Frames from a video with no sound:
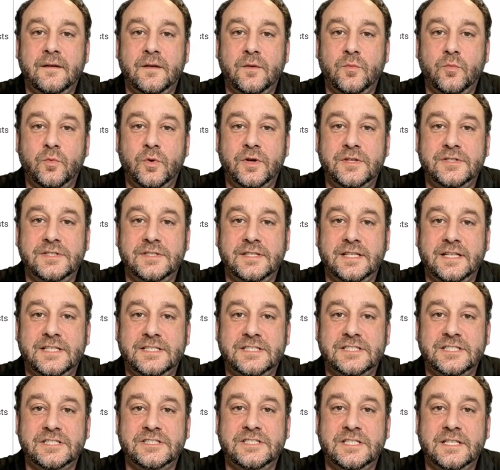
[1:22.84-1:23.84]
Once the
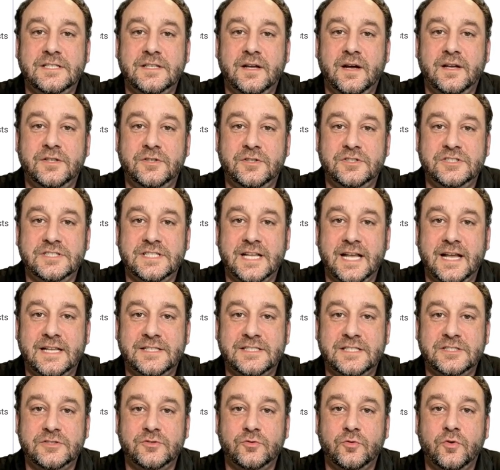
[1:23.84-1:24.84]
assistant
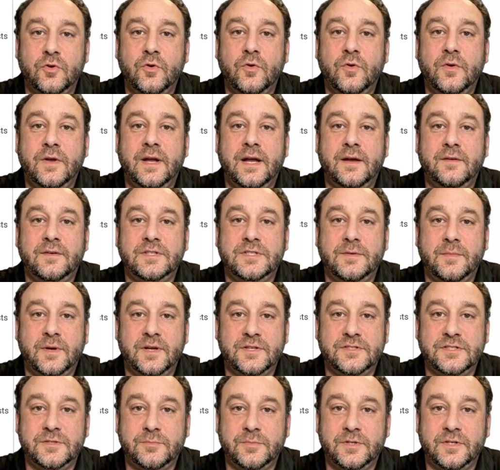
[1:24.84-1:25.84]
understands its role and
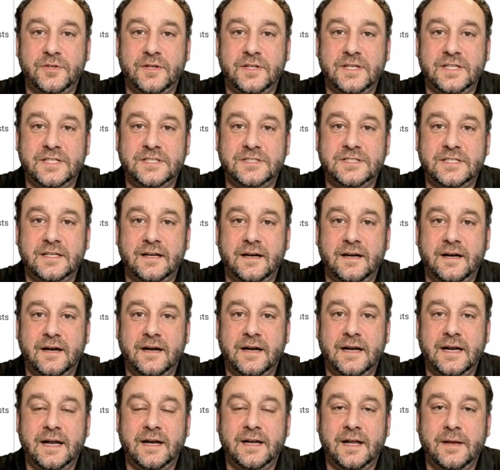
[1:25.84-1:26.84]
responsibilities,
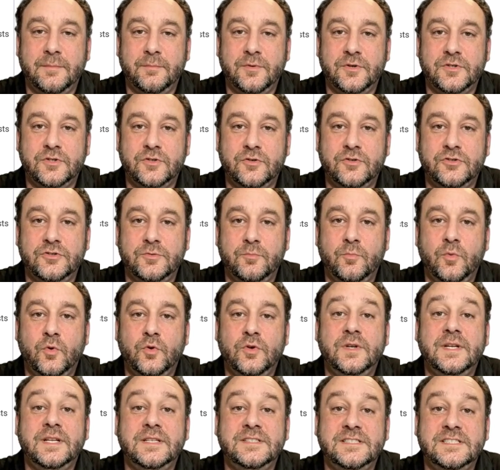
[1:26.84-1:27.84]
it can produce
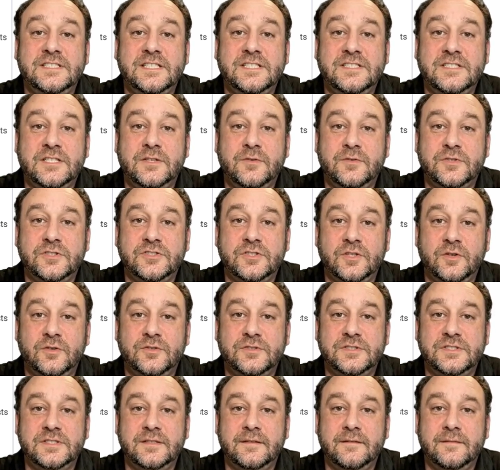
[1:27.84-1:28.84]
more consistent
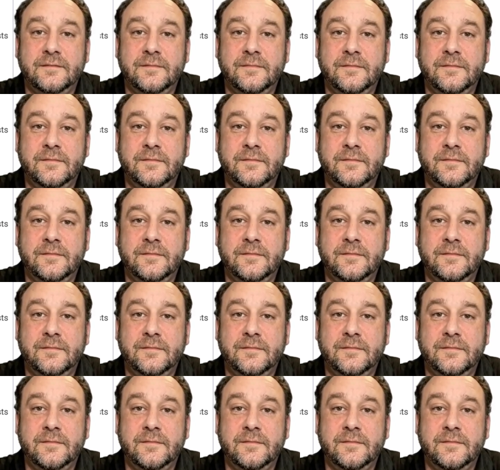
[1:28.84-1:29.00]
results.